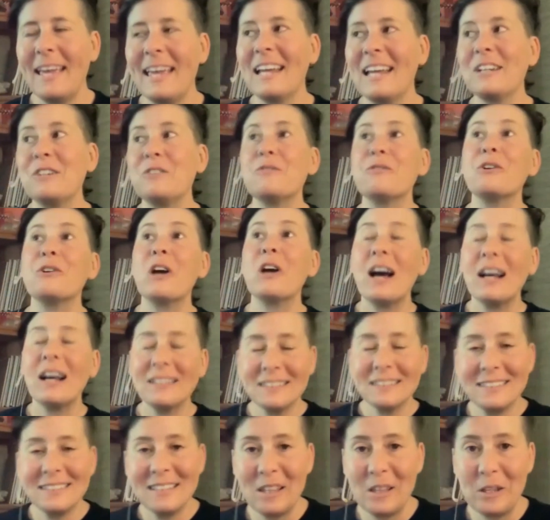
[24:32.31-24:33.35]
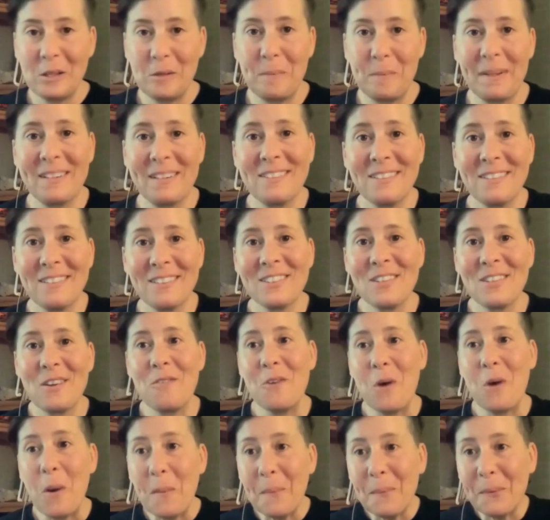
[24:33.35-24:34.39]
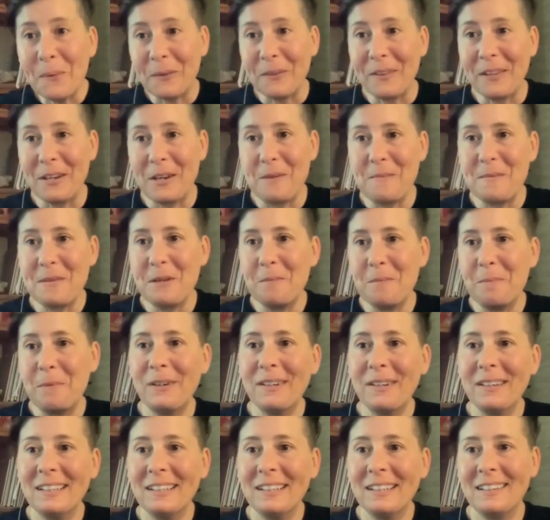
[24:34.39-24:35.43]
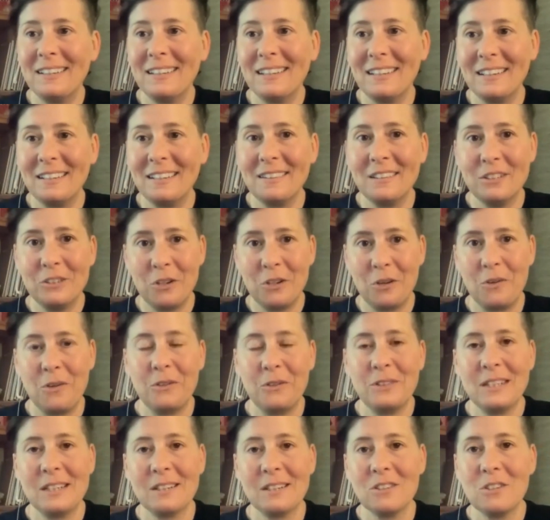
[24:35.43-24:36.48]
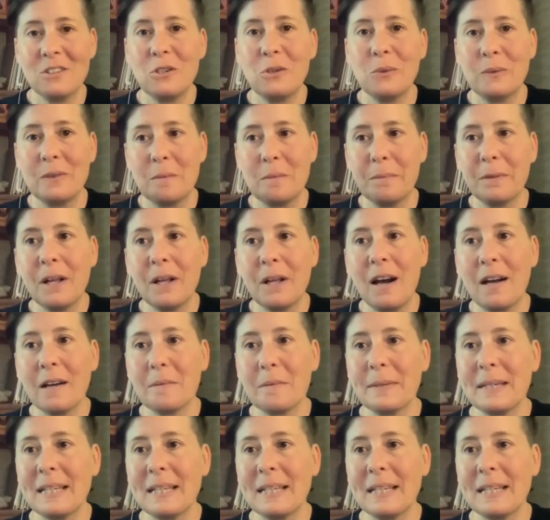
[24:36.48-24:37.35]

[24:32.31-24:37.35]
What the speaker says: And you've got to see these pictures of opal that I'm going to put in the show notes here too in the blog,